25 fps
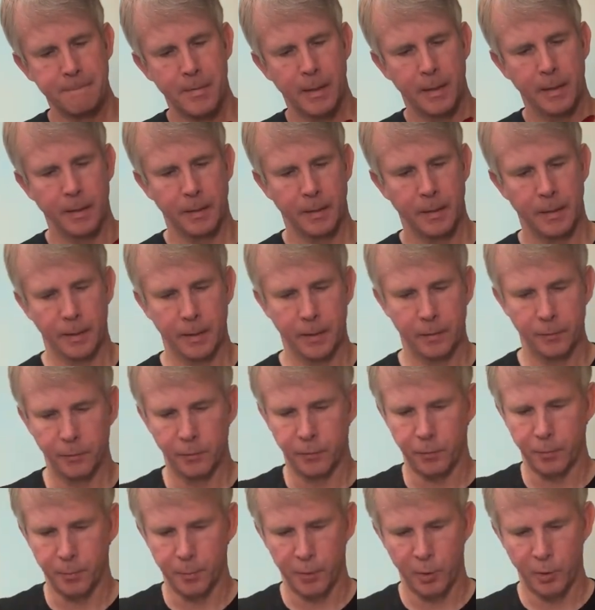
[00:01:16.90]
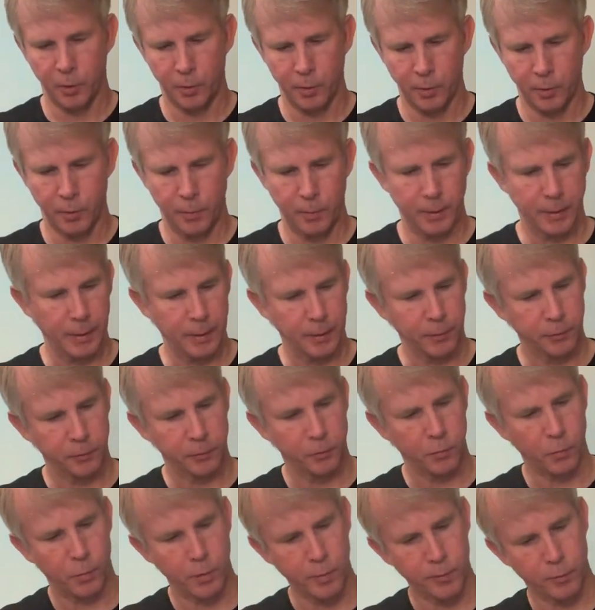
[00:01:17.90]
It has a tremolo, it has
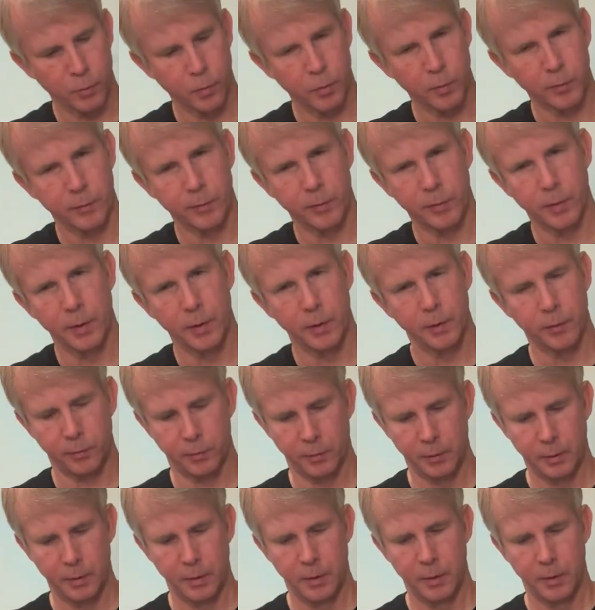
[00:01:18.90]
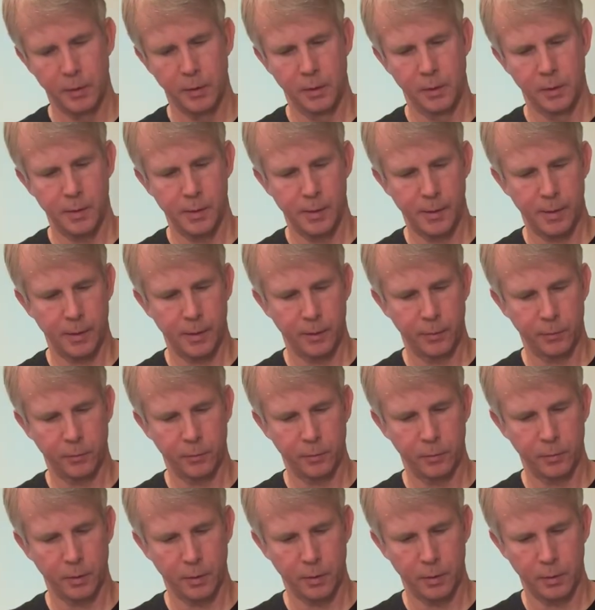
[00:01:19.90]
24 frets, it has
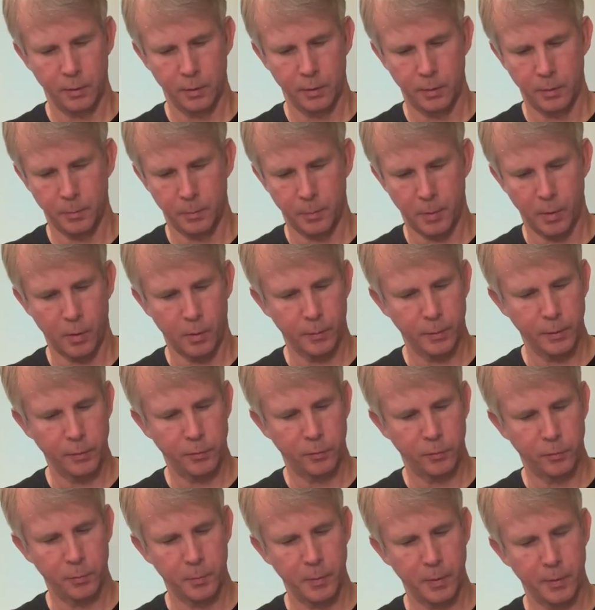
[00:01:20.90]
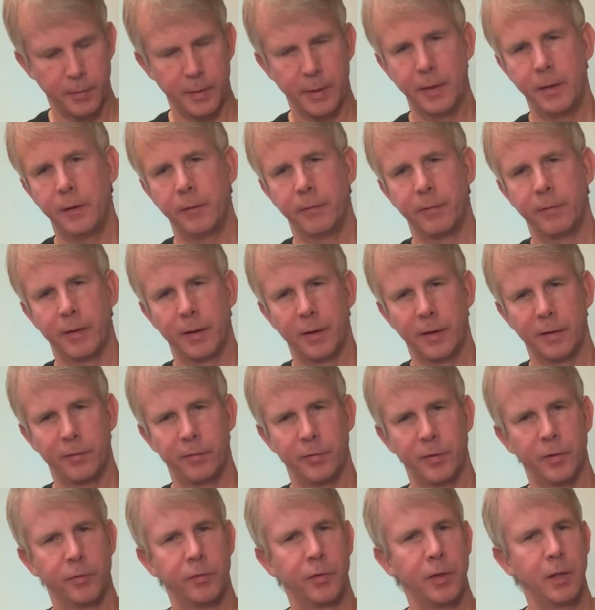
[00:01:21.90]
the Paul Reed Smith
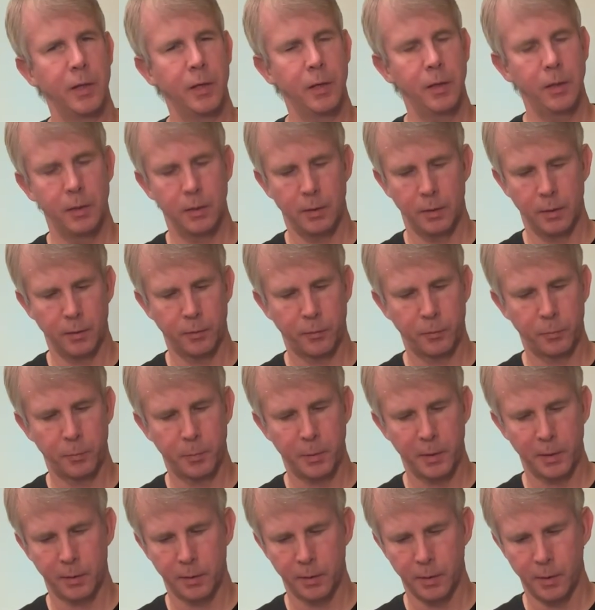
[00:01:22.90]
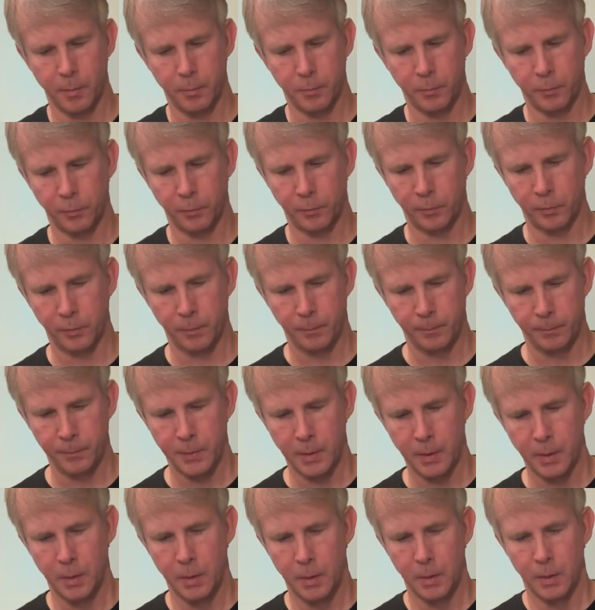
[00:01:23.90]
8515S pickups.
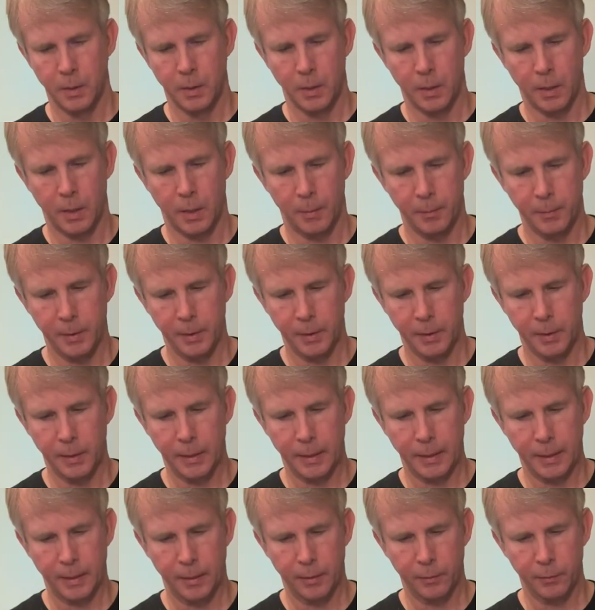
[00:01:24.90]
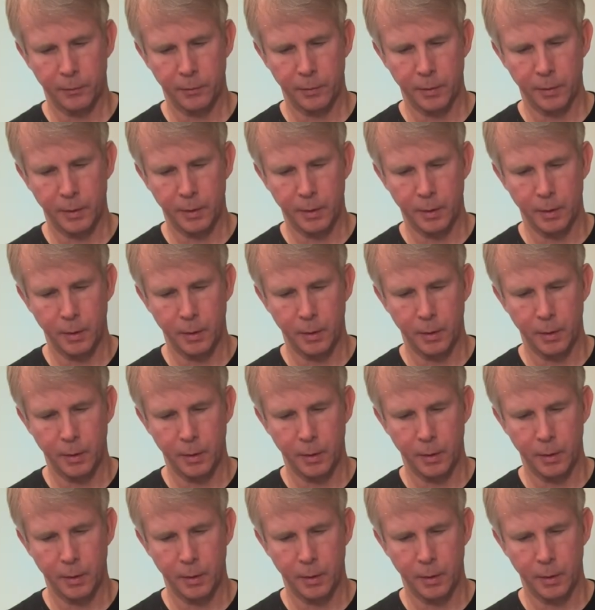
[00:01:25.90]
It has a